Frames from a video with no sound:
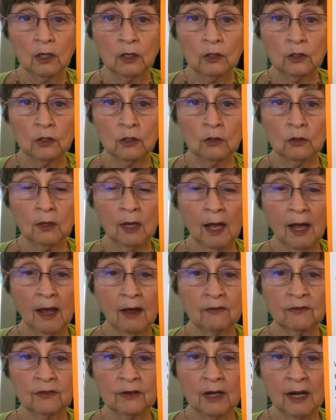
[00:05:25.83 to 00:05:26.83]
You
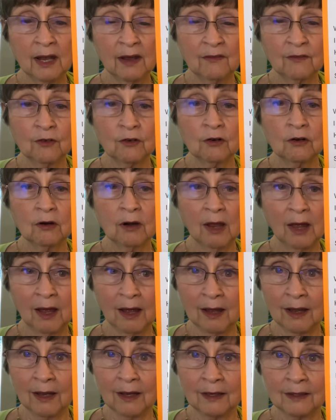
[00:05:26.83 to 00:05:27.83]
have never
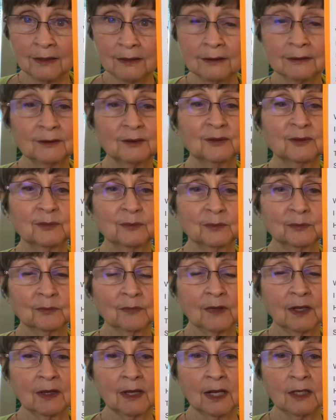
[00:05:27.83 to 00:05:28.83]
lied.
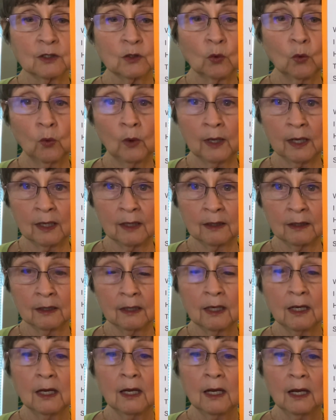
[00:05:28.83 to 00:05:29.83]
That's when.
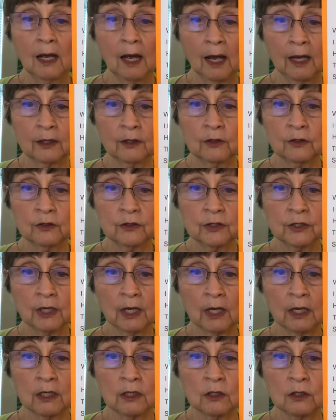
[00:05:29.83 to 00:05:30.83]
I could
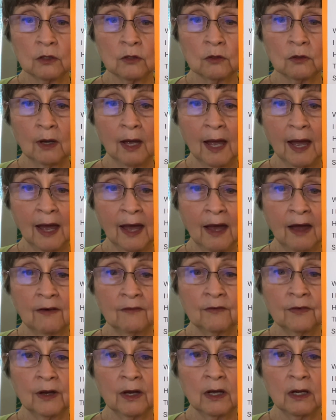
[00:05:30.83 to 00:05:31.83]
say you
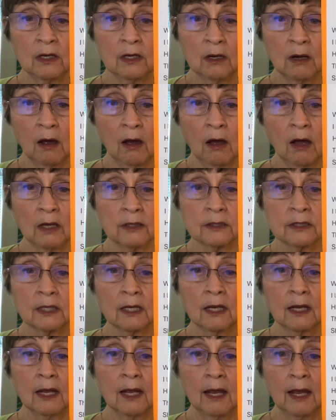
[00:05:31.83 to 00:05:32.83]
have not
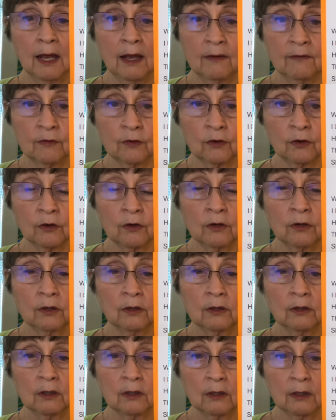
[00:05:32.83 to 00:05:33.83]
ever
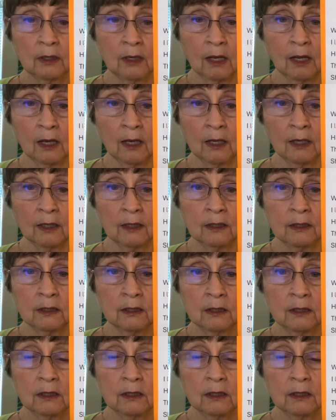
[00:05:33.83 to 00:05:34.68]
lied.